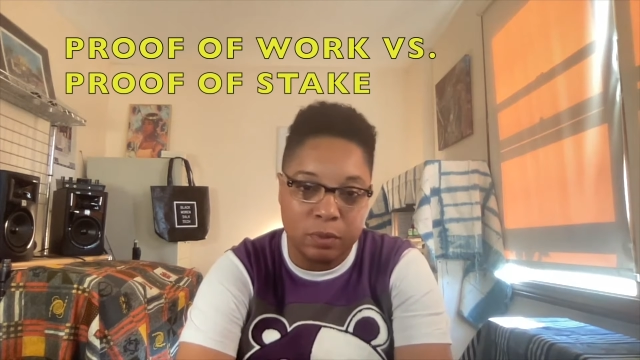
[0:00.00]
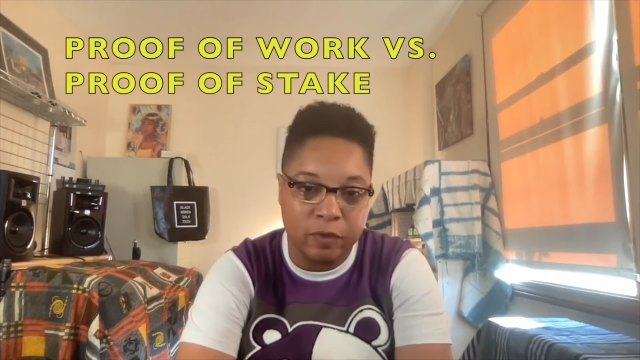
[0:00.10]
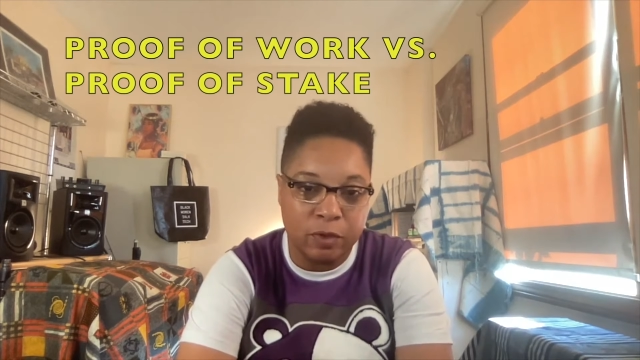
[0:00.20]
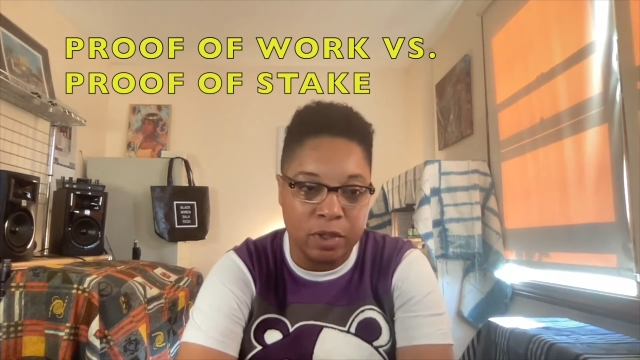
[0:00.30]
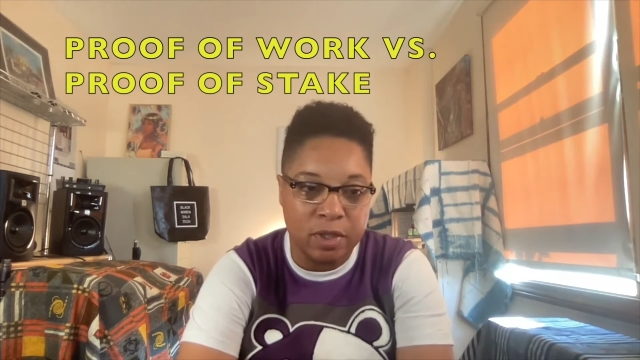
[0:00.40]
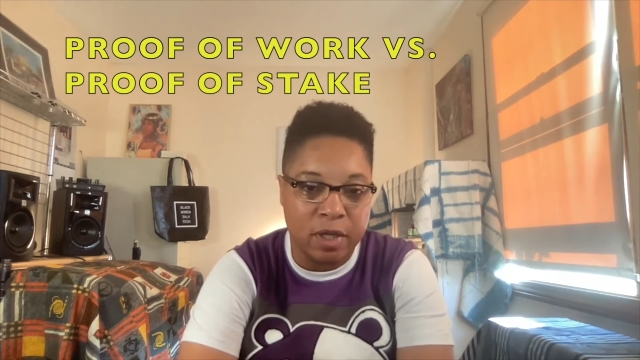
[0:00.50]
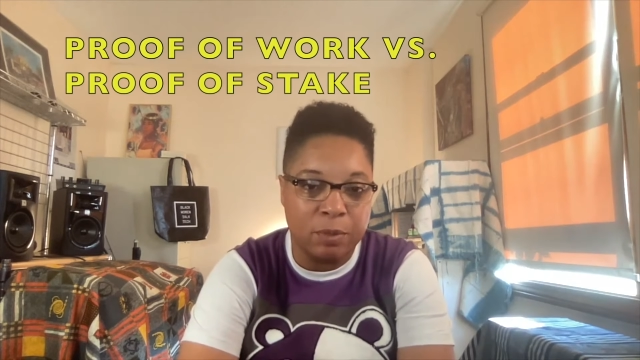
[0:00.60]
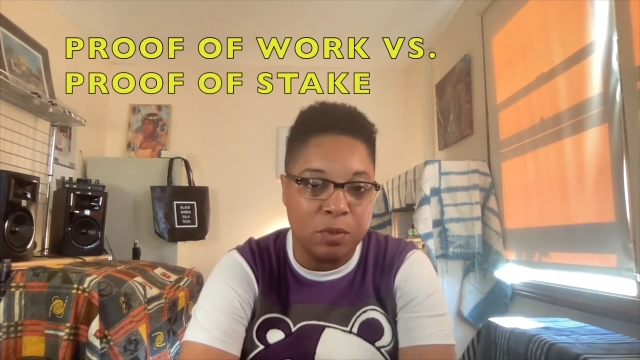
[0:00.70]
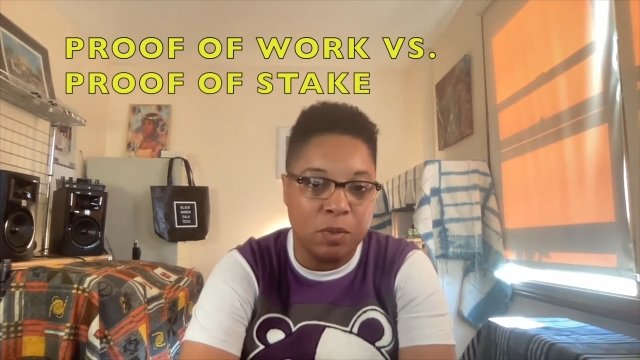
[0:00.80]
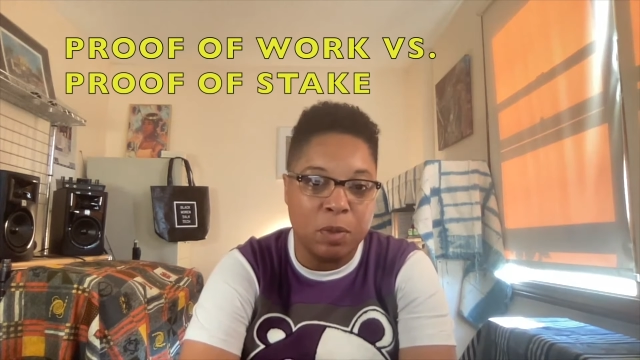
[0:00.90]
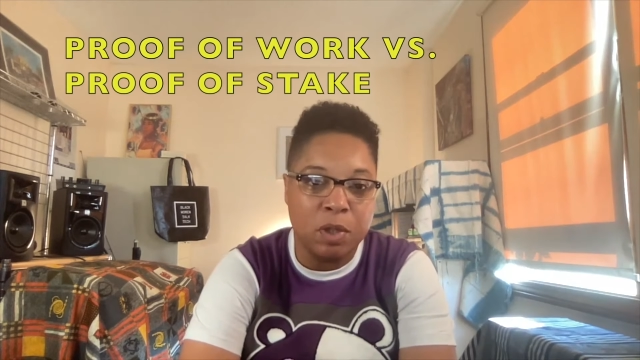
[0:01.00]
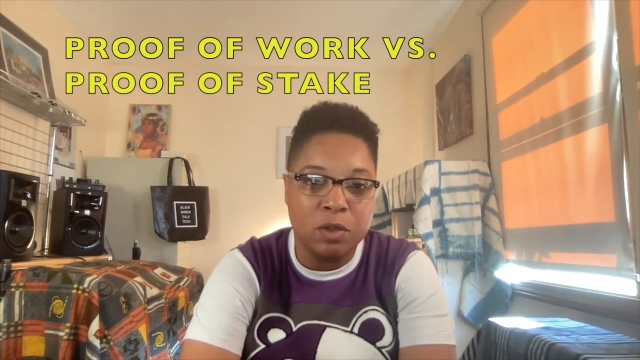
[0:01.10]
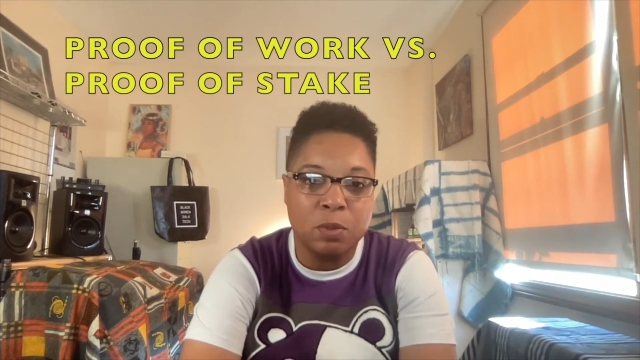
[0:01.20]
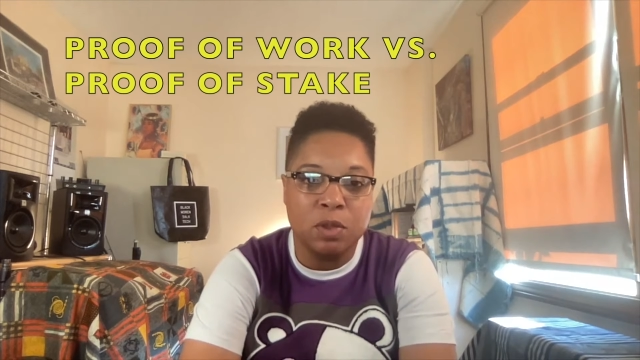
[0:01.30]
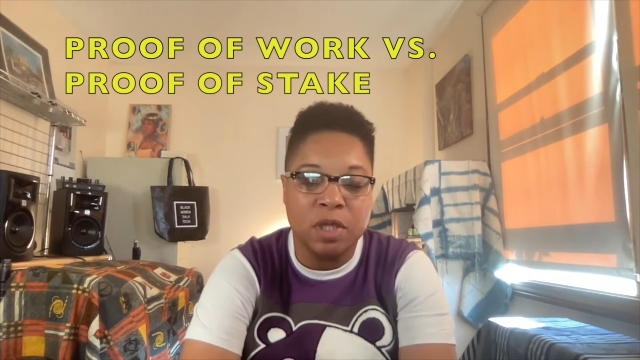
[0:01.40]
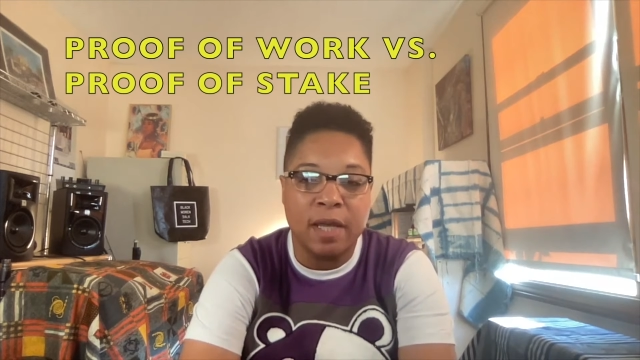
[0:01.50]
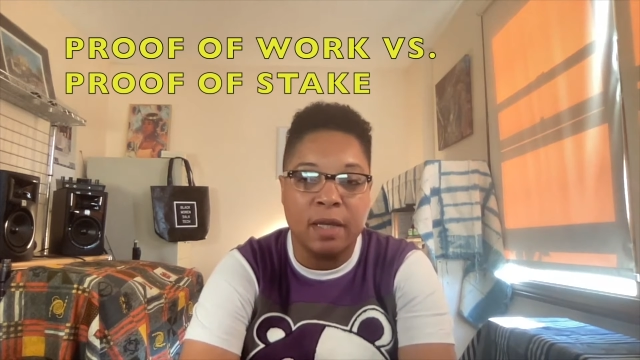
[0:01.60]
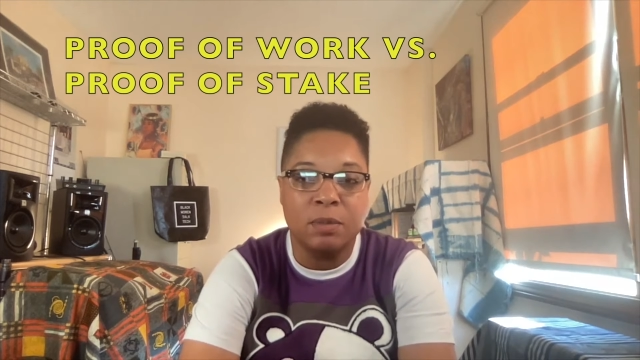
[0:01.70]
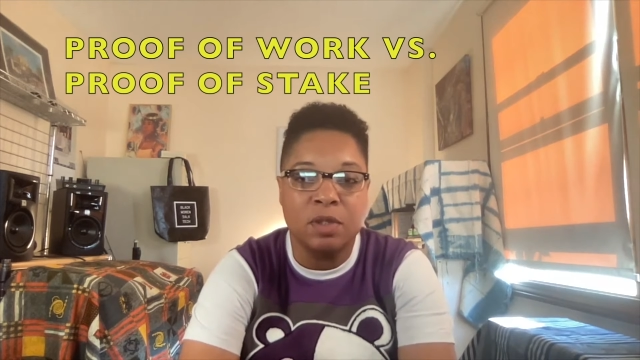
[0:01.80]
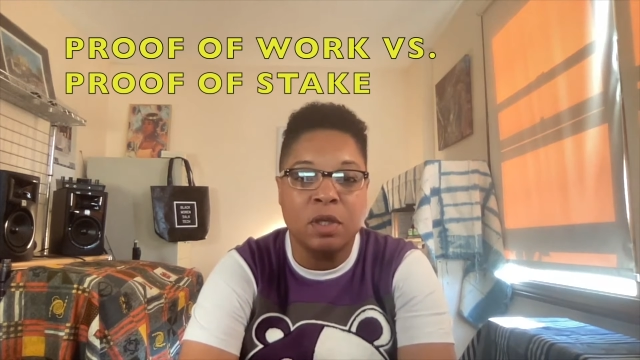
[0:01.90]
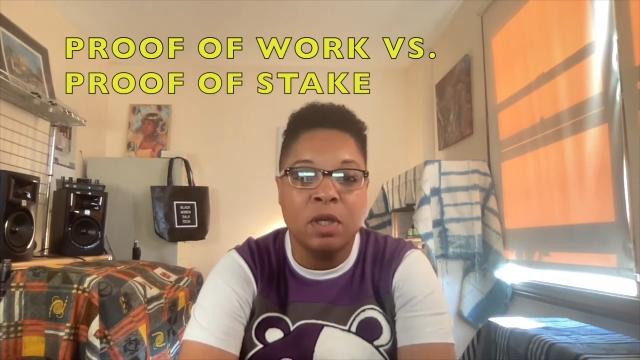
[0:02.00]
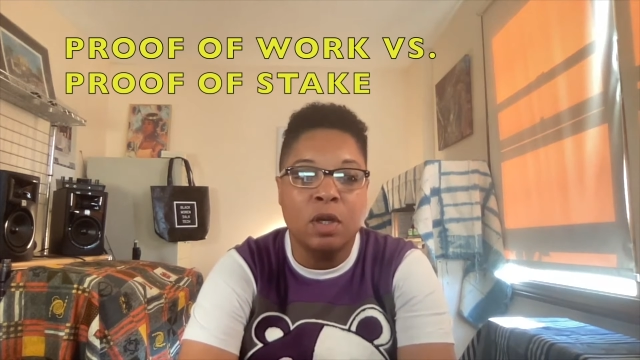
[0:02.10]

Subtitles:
for example, with multiple tabs